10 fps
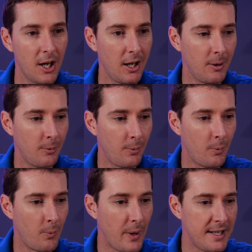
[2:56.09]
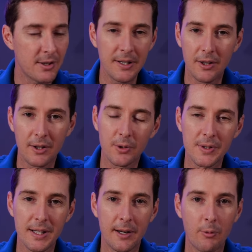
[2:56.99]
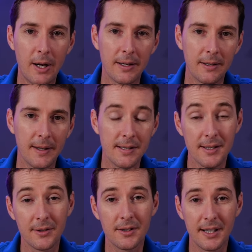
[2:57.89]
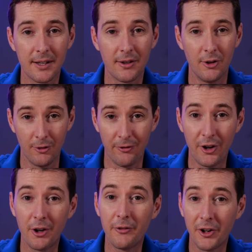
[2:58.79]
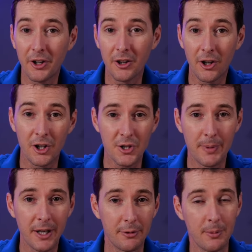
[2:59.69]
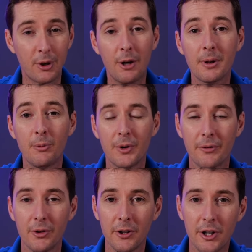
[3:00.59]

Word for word: Uh, based on the articles that I read, this is going to take a very, very large battery, probably one of the